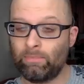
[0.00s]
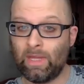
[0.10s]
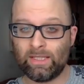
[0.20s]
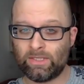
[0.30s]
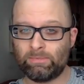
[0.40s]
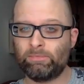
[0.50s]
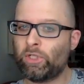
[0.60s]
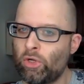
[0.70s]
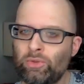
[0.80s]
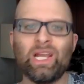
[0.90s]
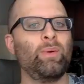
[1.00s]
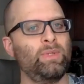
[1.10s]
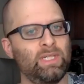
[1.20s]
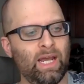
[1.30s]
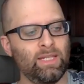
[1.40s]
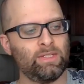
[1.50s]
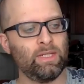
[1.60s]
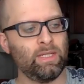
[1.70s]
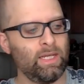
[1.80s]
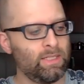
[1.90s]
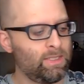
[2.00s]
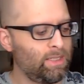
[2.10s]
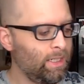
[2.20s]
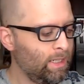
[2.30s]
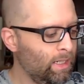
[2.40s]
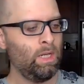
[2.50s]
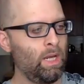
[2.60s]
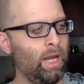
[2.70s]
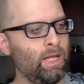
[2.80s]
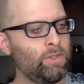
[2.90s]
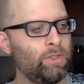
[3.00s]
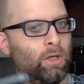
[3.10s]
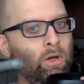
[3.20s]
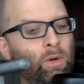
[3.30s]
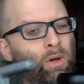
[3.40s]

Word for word: That's two downsides to this. And so